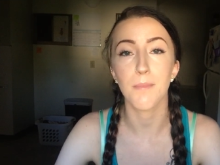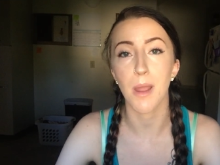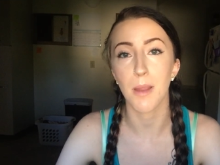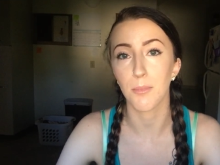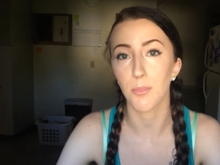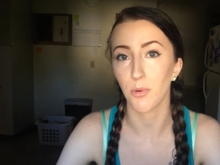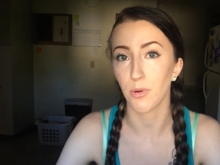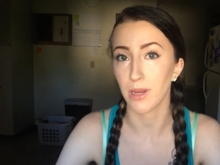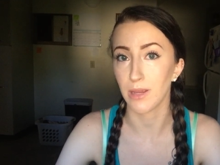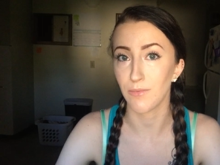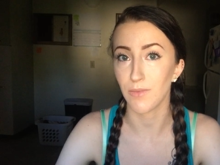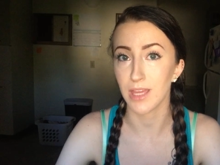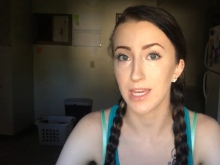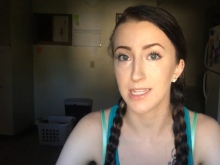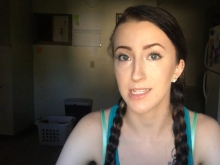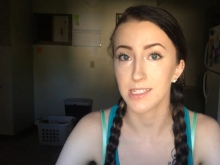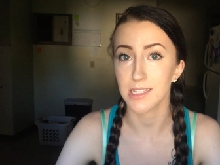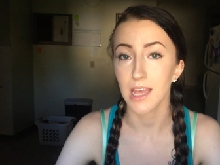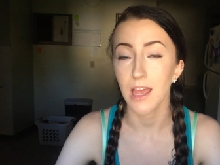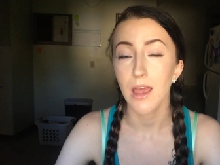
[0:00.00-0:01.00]
my
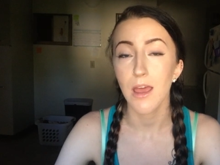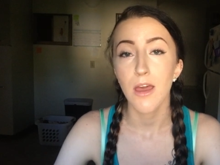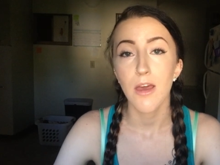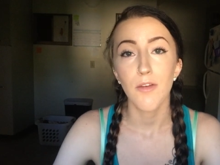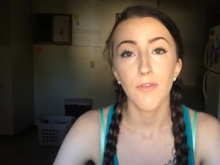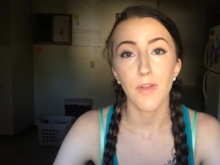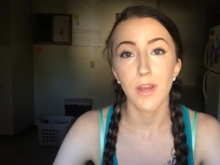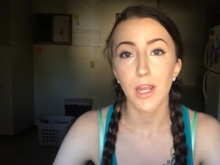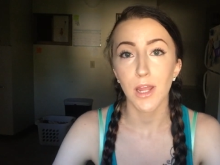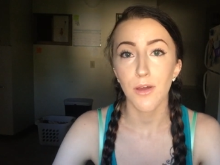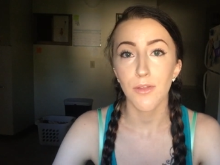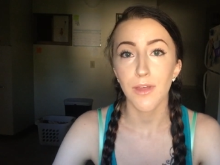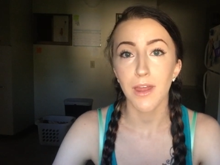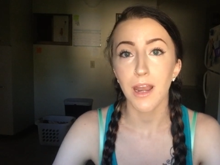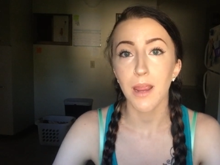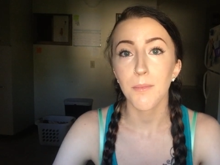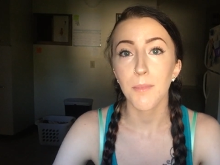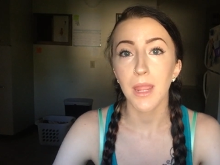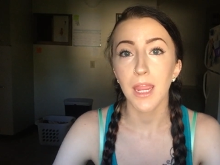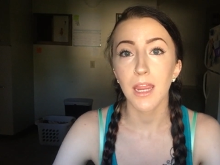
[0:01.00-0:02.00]
previous video
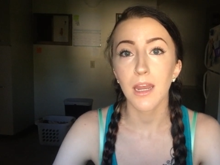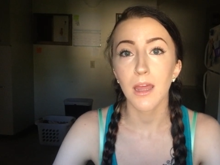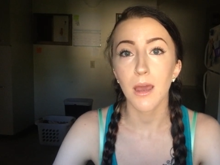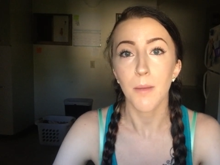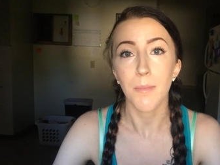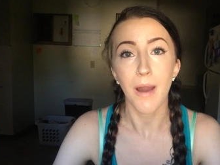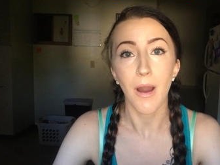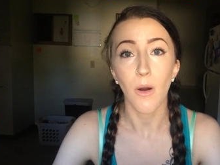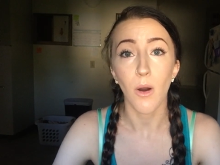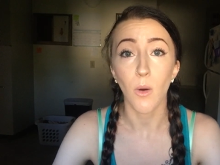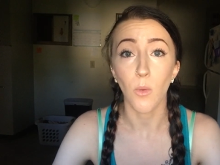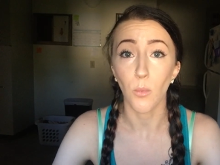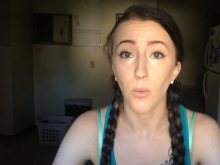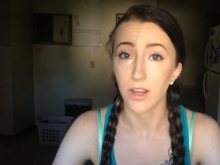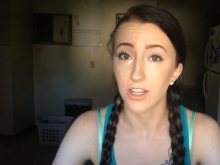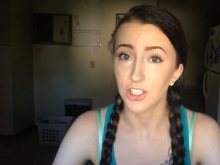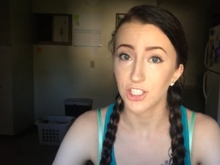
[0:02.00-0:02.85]
that I made about a